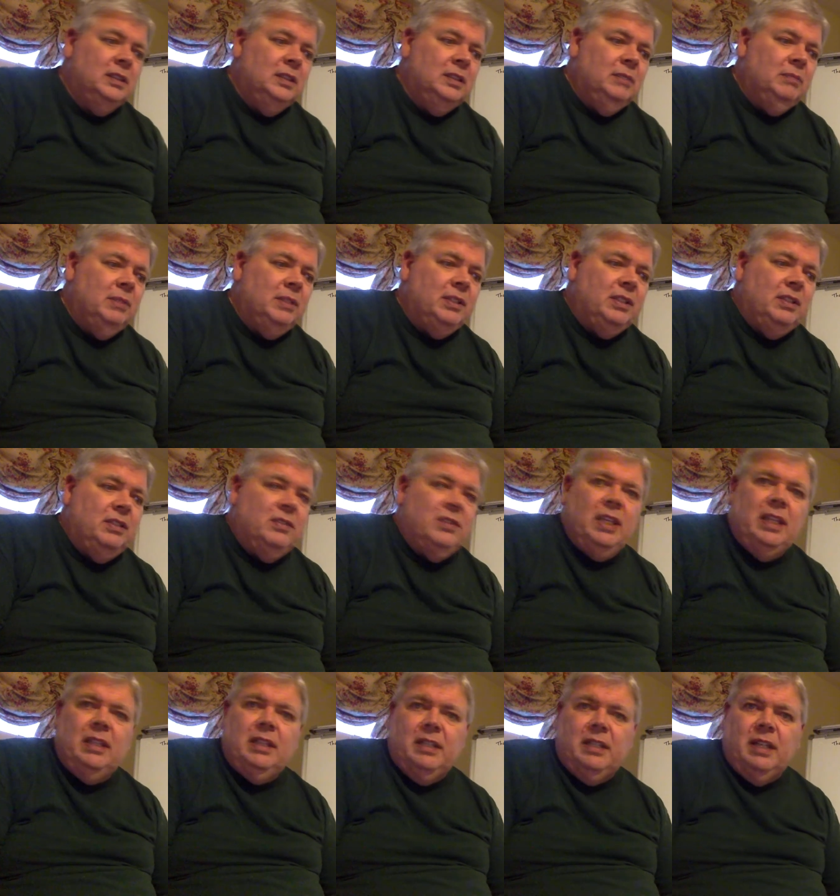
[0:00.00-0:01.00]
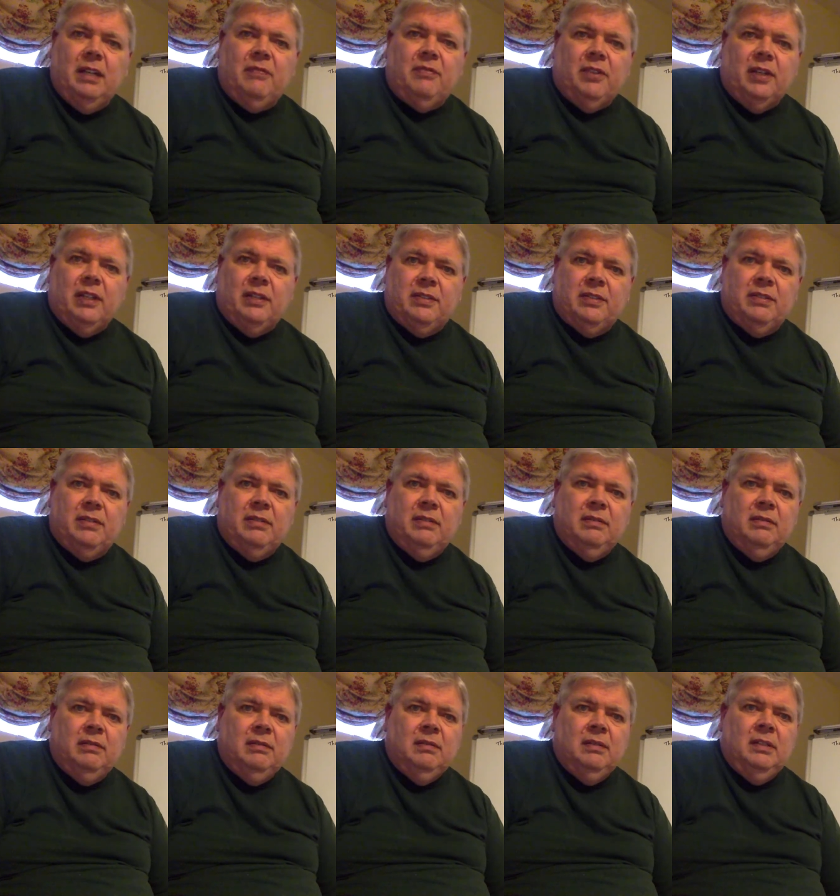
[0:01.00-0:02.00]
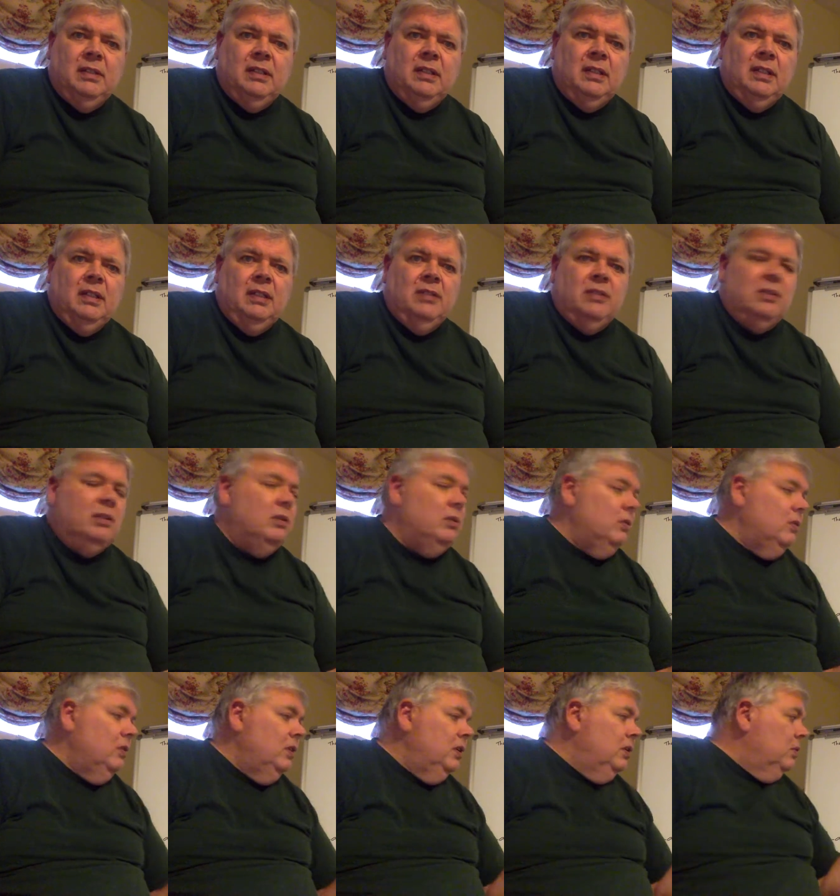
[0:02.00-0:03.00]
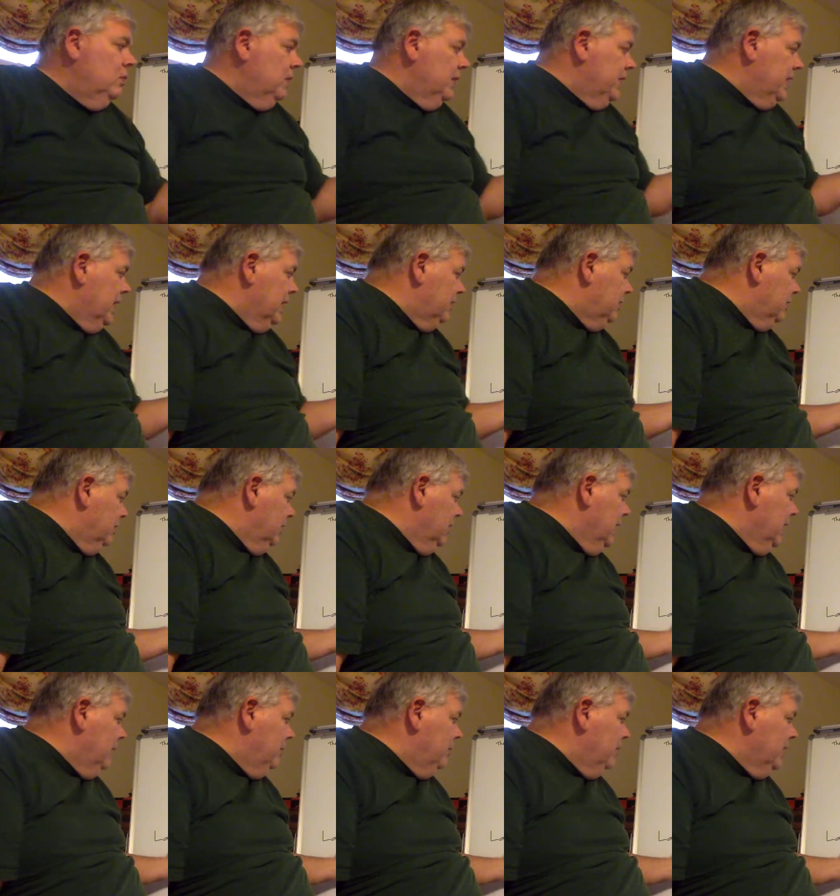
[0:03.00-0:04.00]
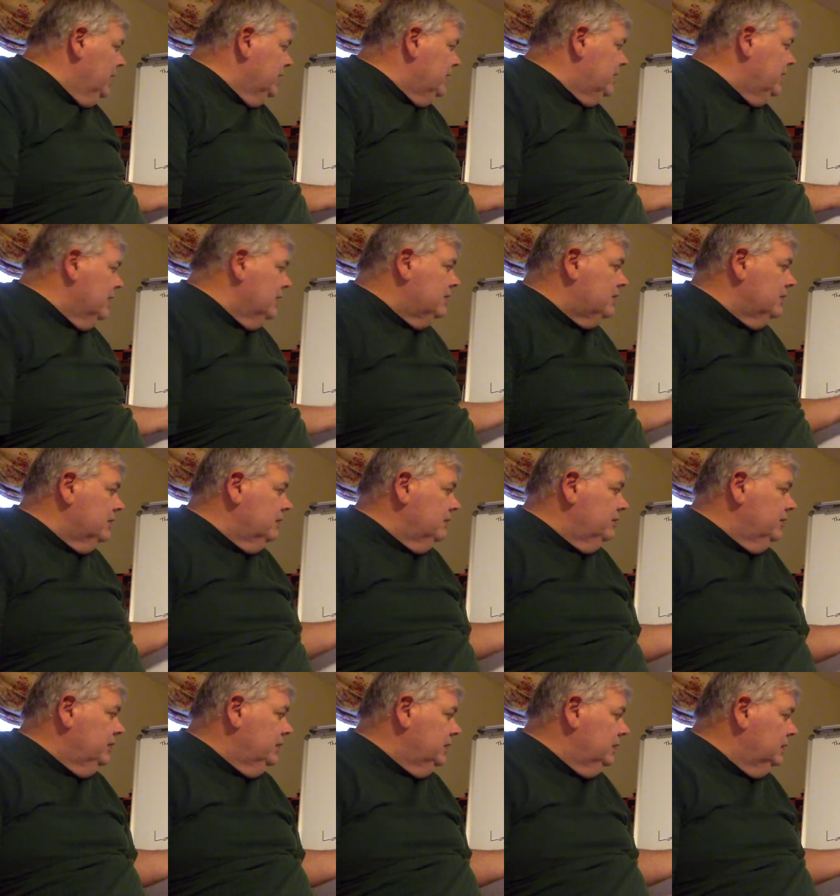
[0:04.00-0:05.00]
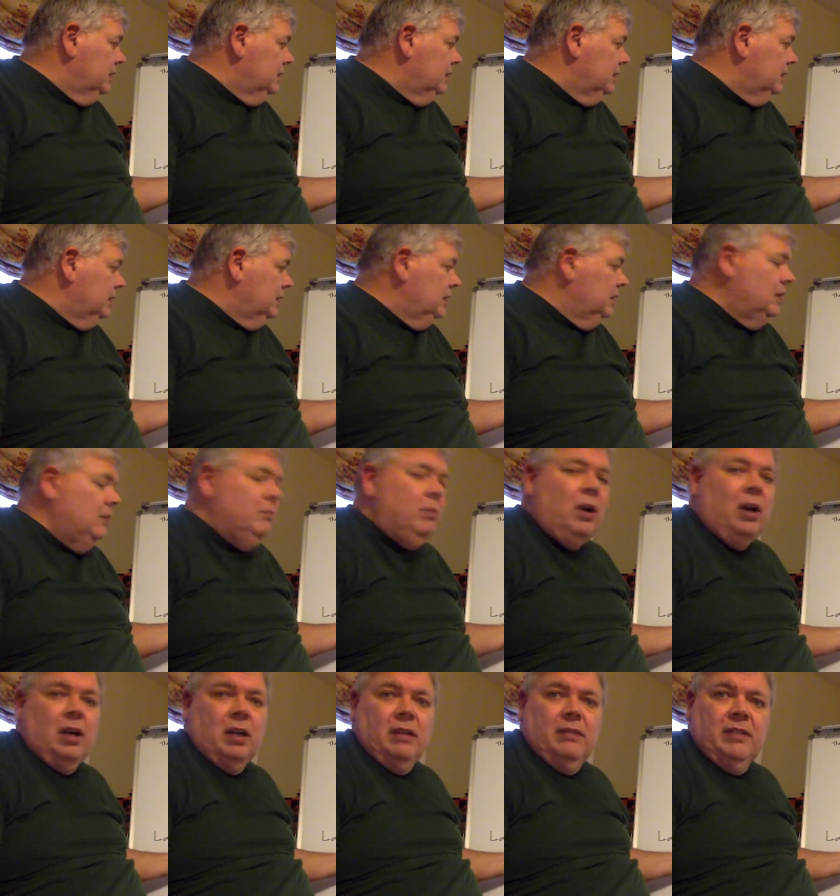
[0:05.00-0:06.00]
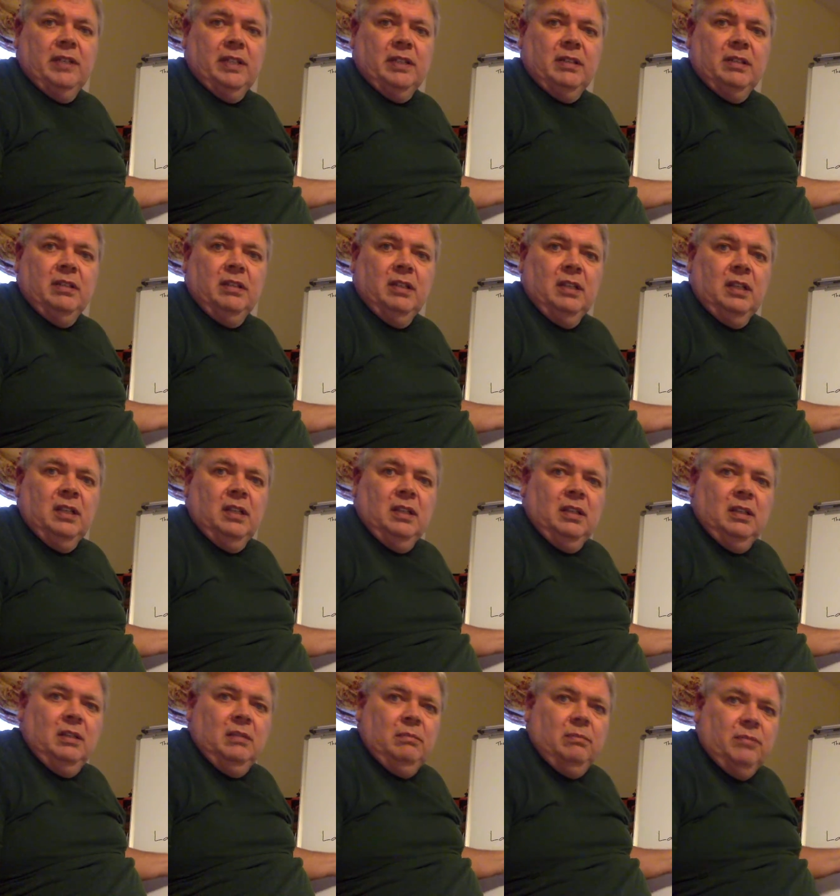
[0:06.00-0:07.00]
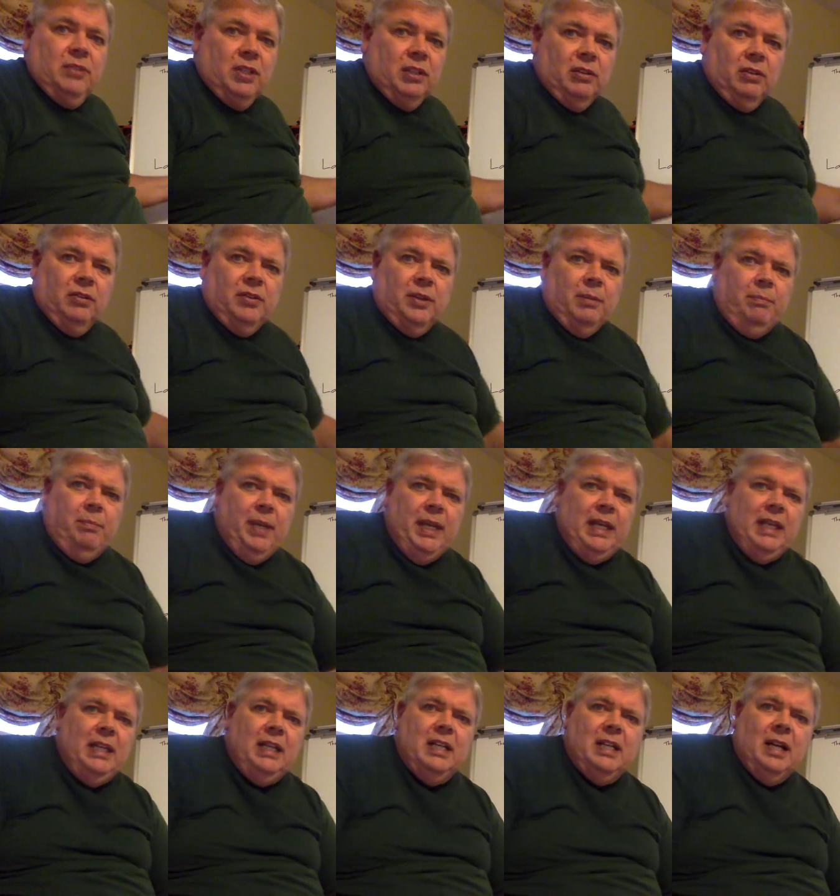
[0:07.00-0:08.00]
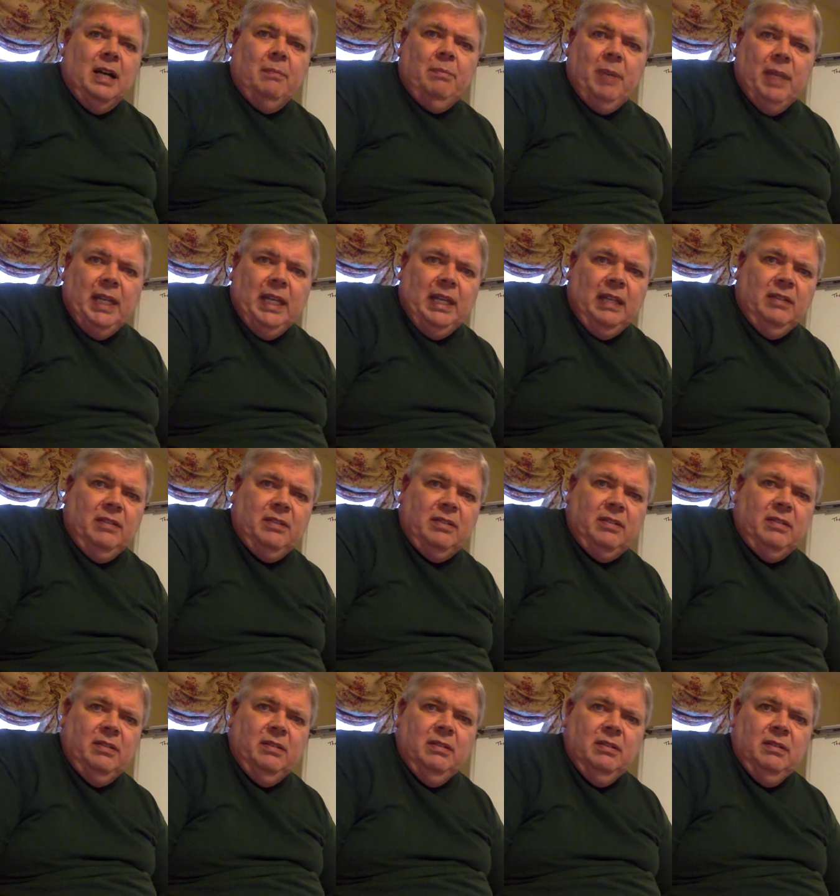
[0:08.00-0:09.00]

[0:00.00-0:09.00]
But do you see the difference? So without the labor intensive part of it, the big companies,